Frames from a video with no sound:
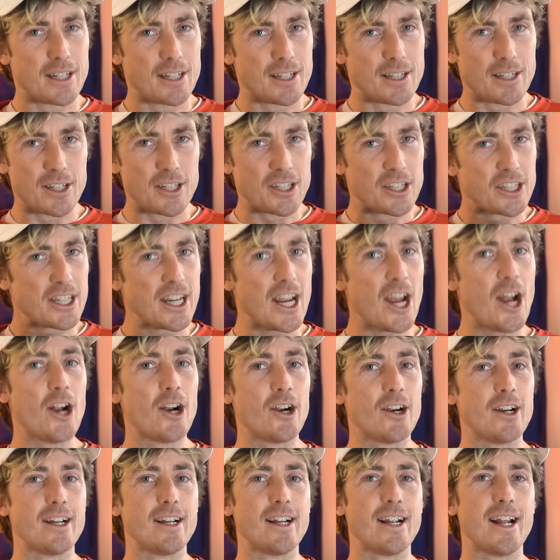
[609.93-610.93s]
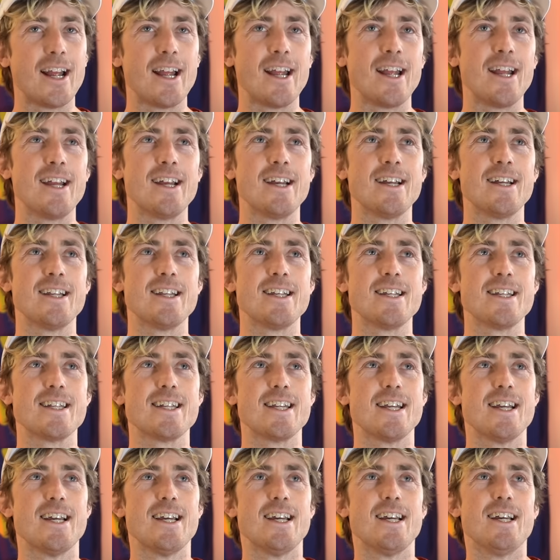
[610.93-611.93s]
scary. And
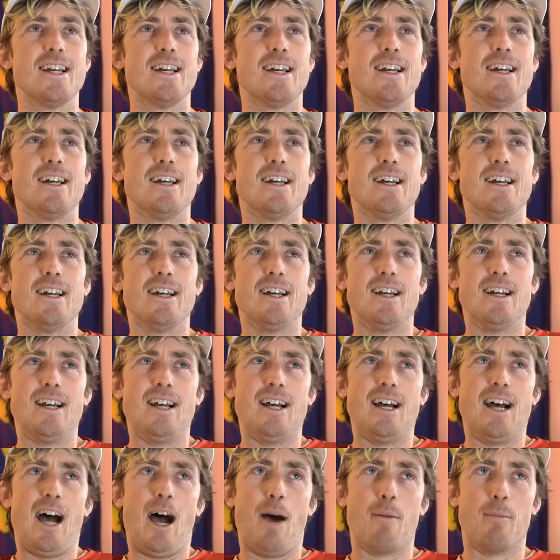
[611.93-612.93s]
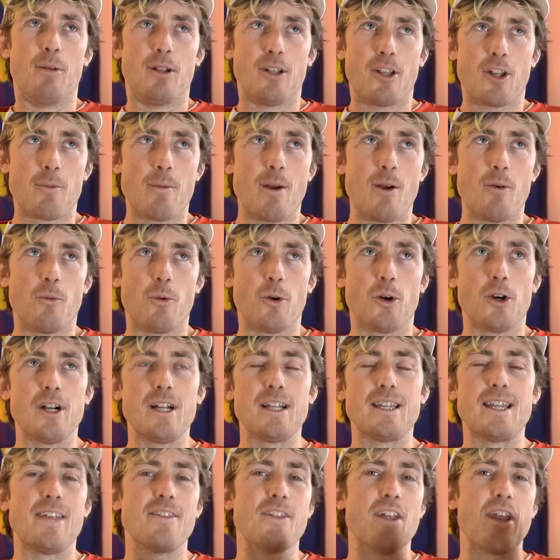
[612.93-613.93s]
I'm a little bit worried.
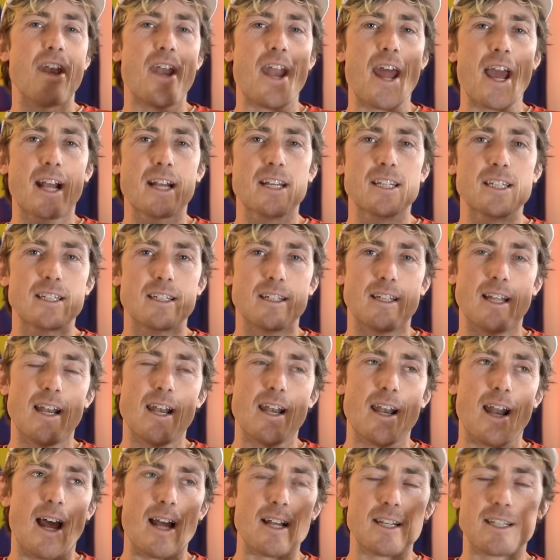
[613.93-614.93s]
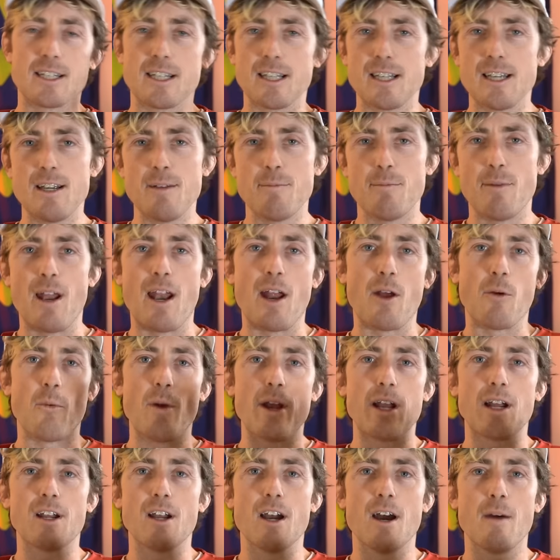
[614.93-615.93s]
Then I sleep and I
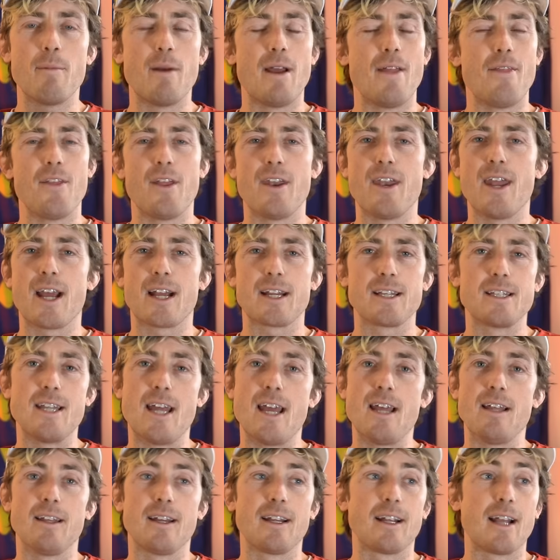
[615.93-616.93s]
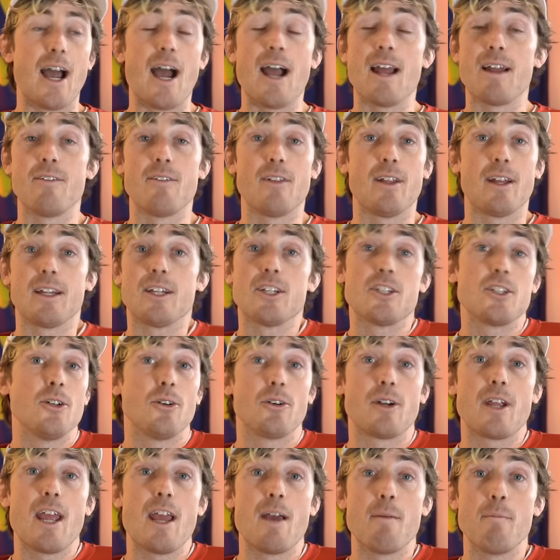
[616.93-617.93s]
wake up, and the next day, like I like still
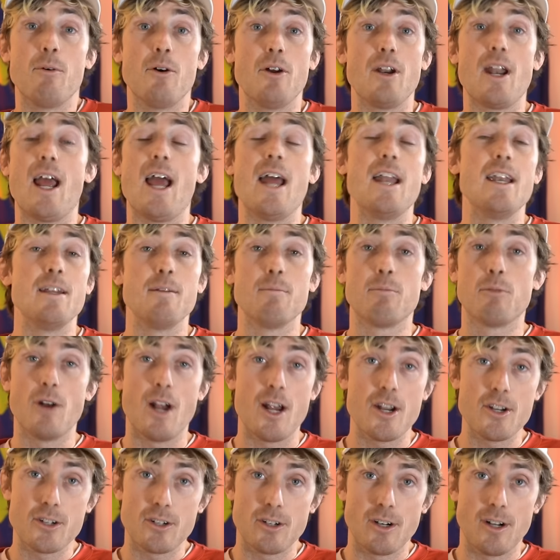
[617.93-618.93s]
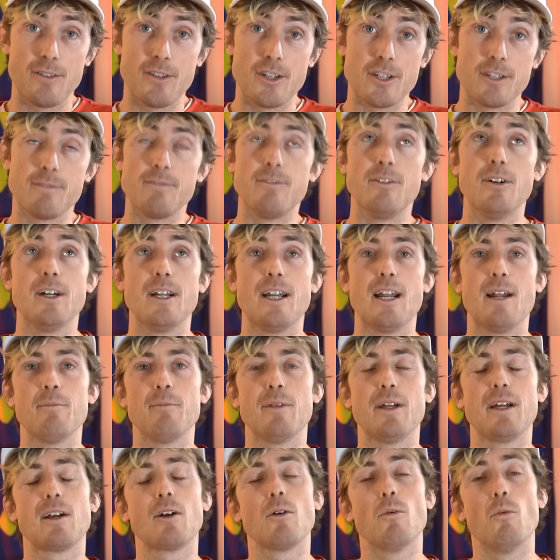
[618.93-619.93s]
can't put any pressure on this foot. And I'm
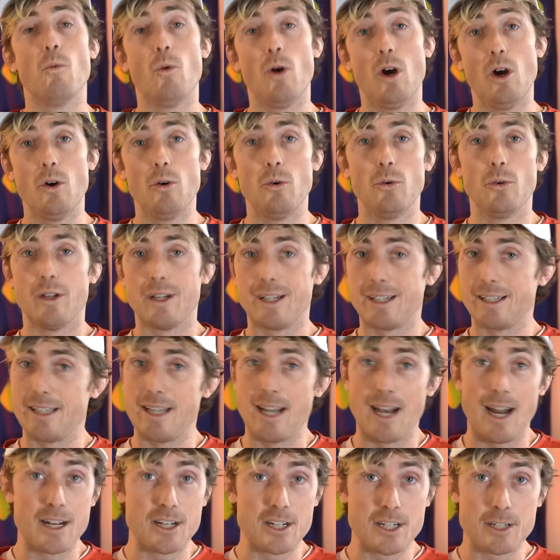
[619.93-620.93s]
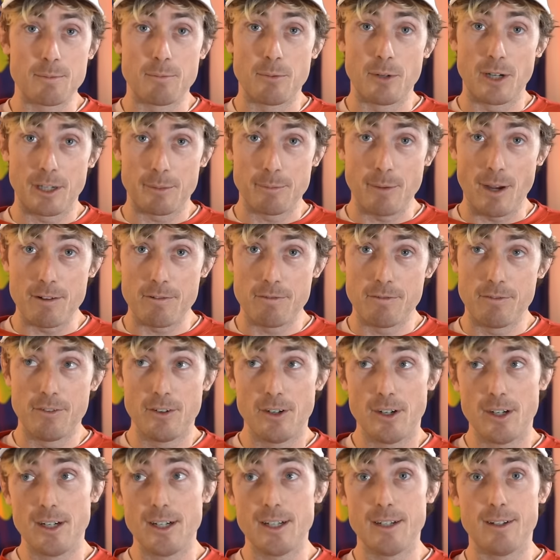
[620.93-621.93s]
like, whoa, like did I just break my
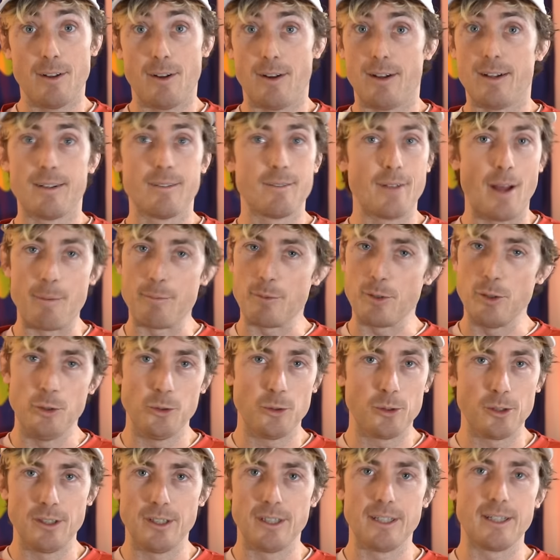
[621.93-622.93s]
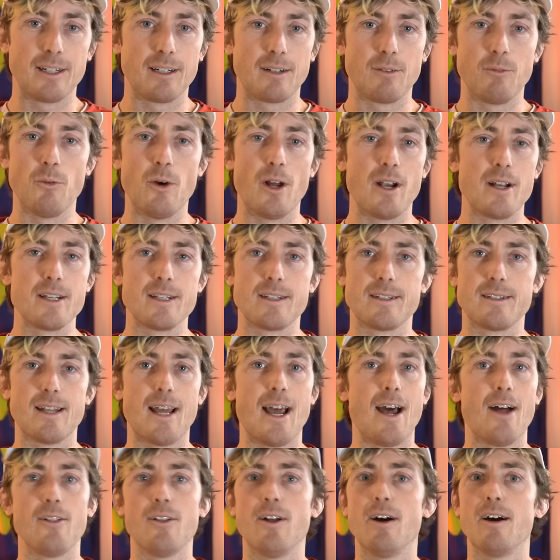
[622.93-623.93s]
foot? I'm Googling
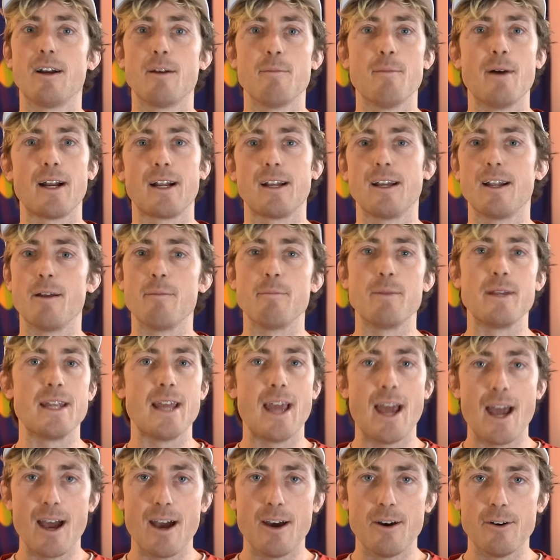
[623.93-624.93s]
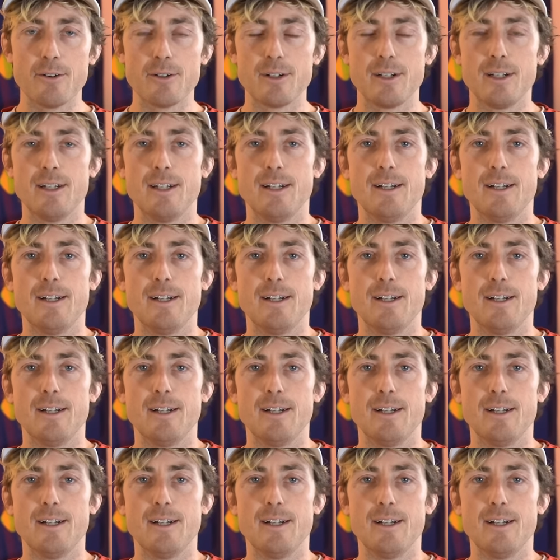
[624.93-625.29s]
how long am I gonna be out?